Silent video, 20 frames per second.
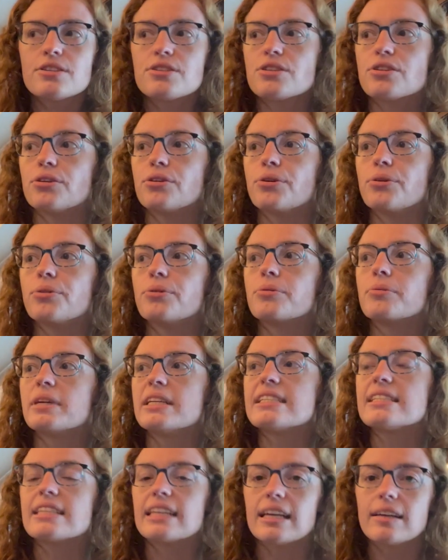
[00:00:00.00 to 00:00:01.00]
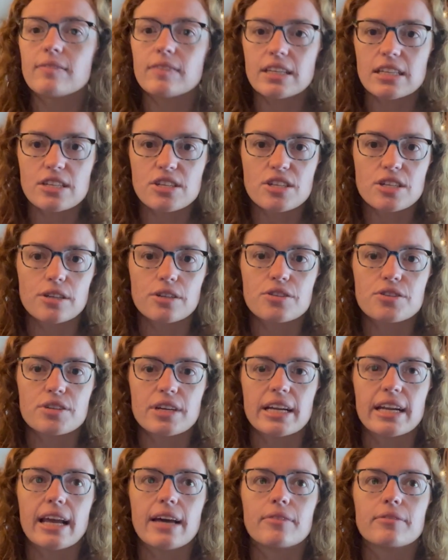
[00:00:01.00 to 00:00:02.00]
to receive these
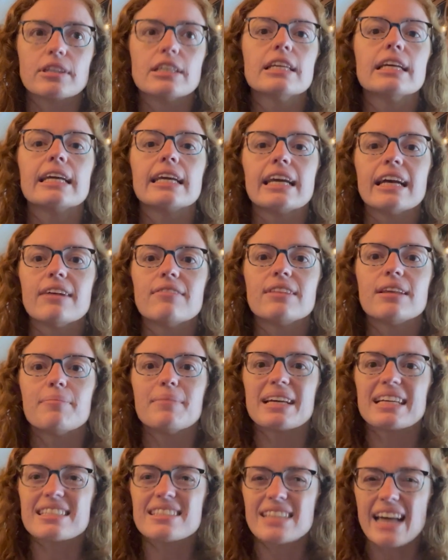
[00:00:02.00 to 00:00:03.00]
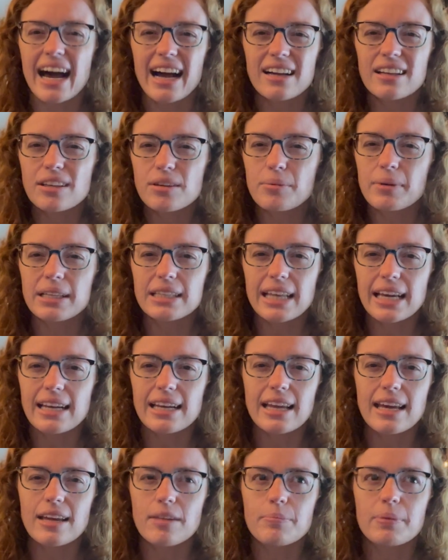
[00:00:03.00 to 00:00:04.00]
children and really give them exactly what they
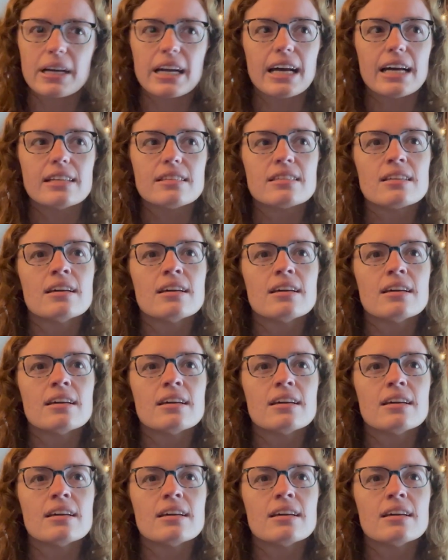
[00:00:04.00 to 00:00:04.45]
need. Because